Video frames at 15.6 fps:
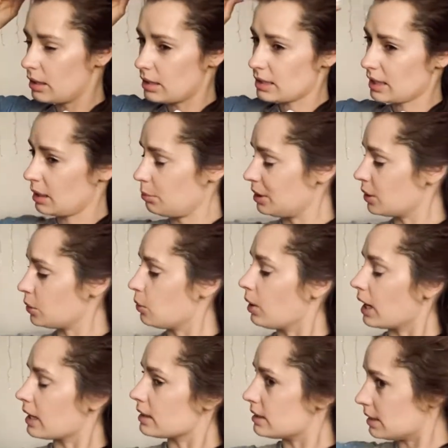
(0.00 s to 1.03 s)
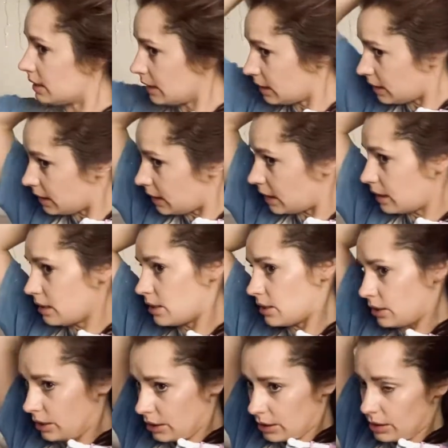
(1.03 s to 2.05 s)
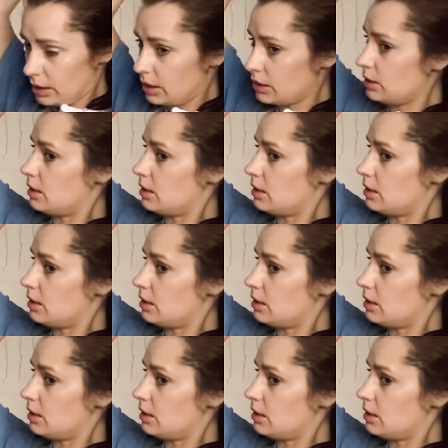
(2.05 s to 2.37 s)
can be quite tedious, so you need